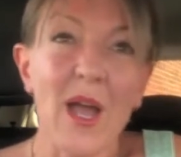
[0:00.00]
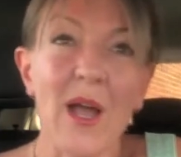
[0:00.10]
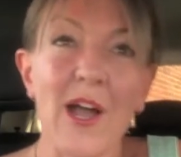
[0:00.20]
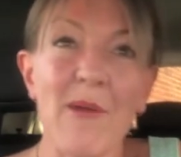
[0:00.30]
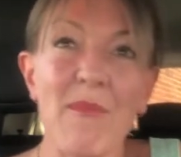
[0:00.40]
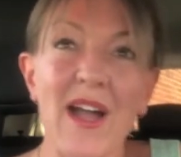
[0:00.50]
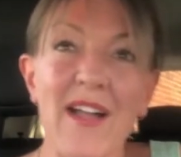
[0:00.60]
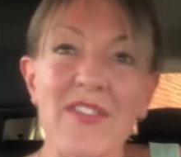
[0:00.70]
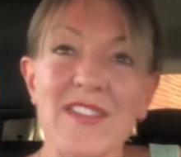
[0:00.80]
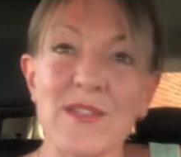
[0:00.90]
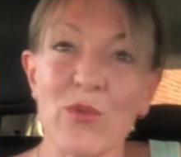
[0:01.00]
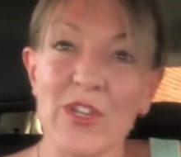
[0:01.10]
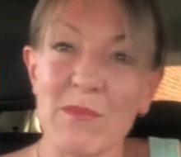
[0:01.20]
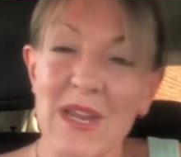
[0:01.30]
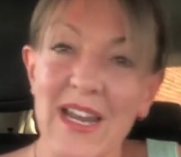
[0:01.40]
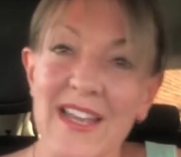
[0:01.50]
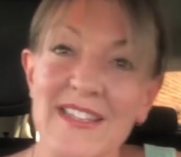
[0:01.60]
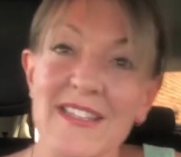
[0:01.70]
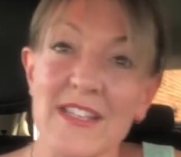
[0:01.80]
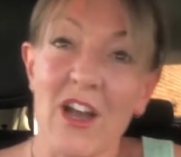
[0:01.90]
And this is one of the big
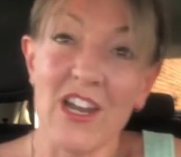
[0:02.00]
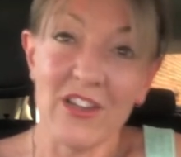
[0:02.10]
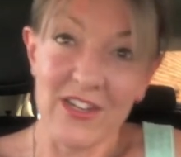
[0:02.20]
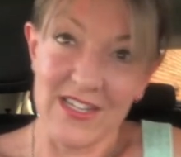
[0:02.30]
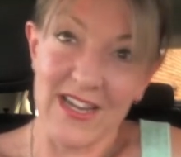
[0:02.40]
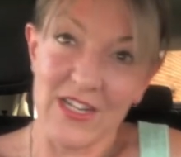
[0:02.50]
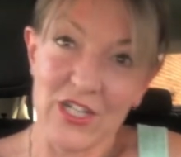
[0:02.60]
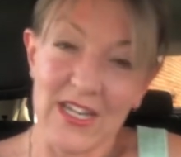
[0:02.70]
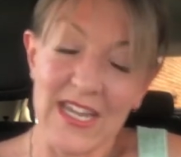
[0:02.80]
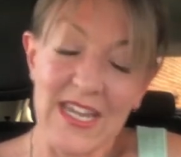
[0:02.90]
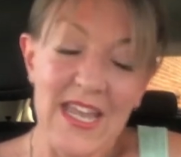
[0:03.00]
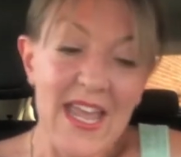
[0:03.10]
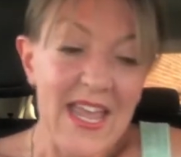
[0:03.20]
lessons that I learned actually,